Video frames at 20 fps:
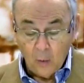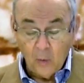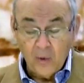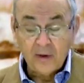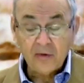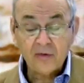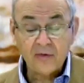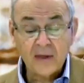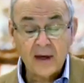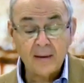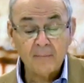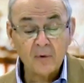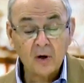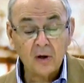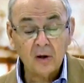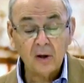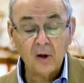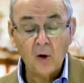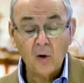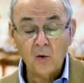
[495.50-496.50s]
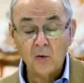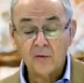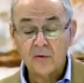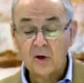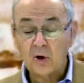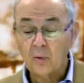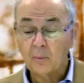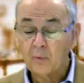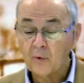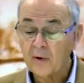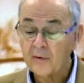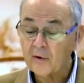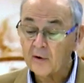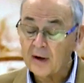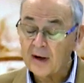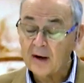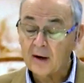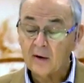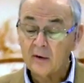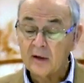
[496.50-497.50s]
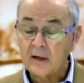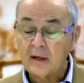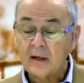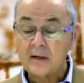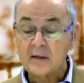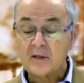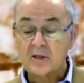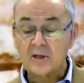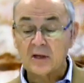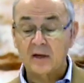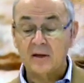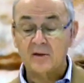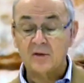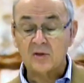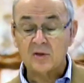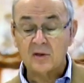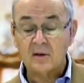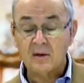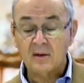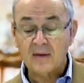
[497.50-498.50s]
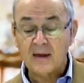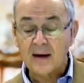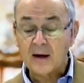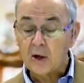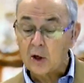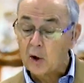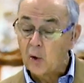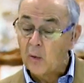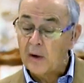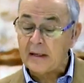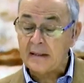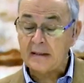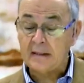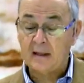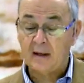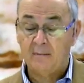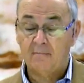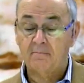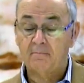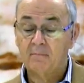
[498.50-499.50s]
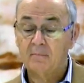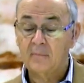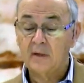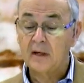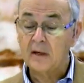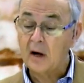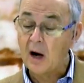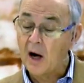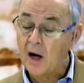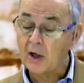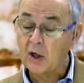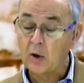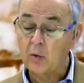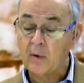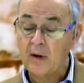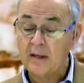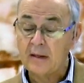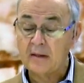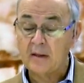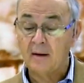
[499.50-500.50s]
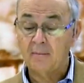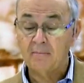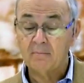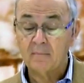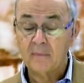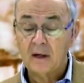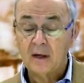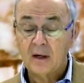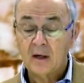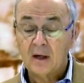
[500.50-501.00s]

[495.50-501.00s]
With them clothe your brother Aaron and his sons, then anoint them, inaugurate them,